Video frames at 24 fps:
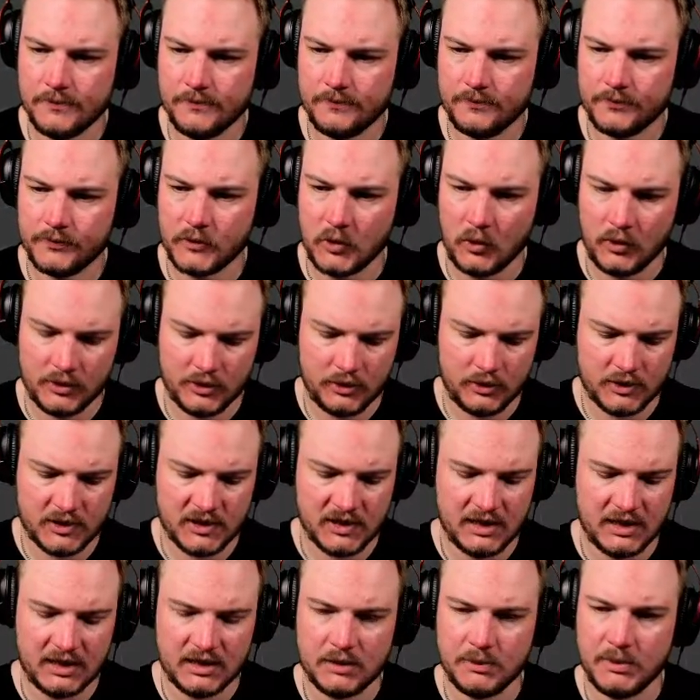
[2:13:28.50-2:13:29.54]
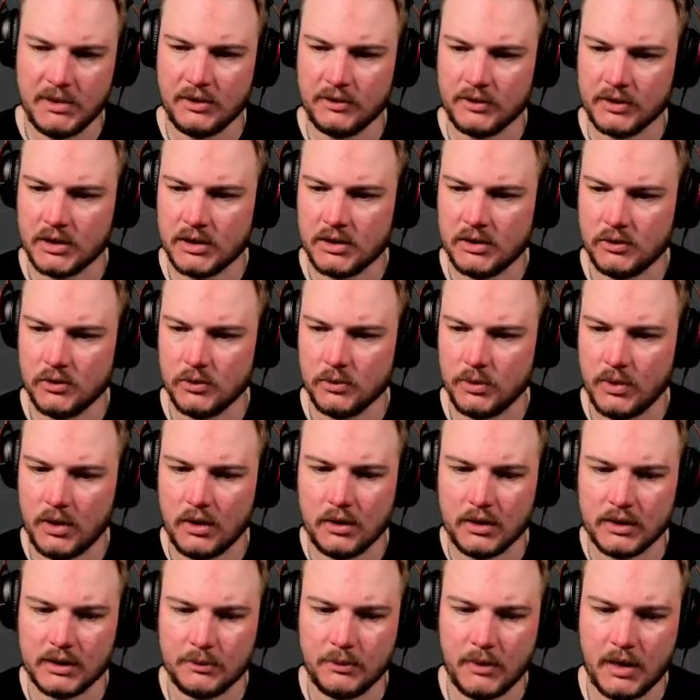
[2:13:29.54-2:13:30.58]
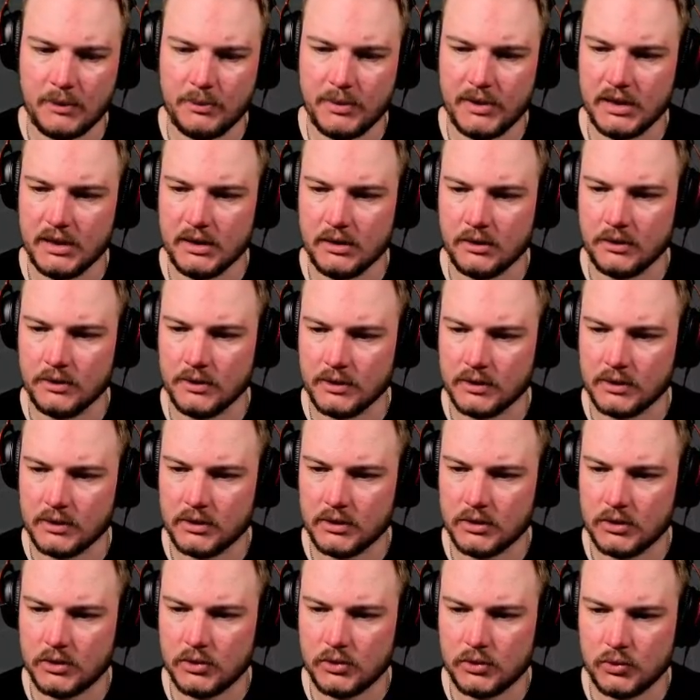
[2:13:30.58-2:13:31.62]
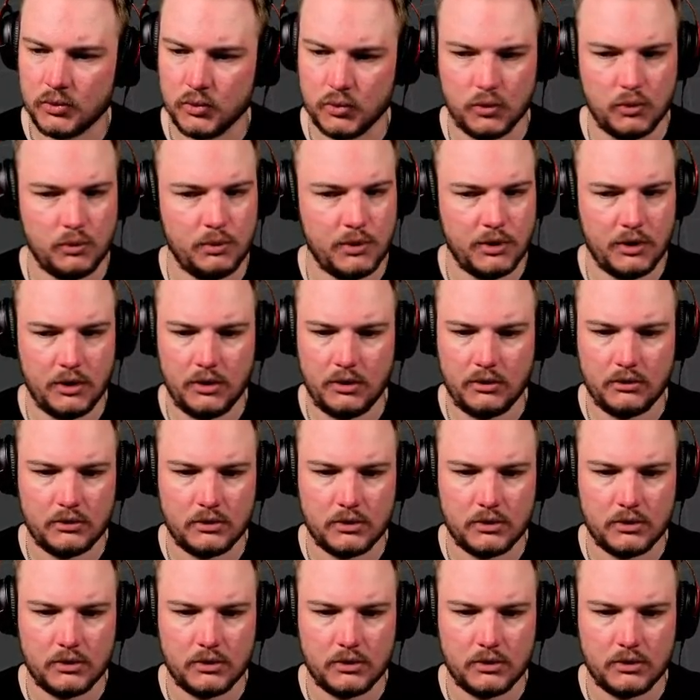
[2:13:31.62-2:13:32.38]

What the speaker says: Or does it need to be on the cube? It might be on the cube. No.